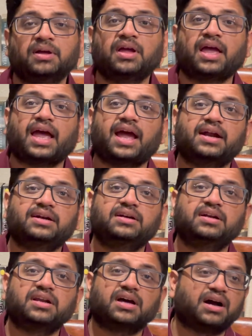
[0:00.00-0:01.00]

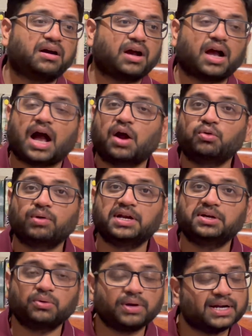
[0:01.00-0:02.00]
And how do I
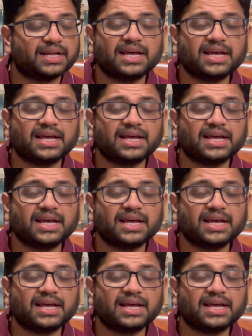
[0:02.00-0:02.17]
do it?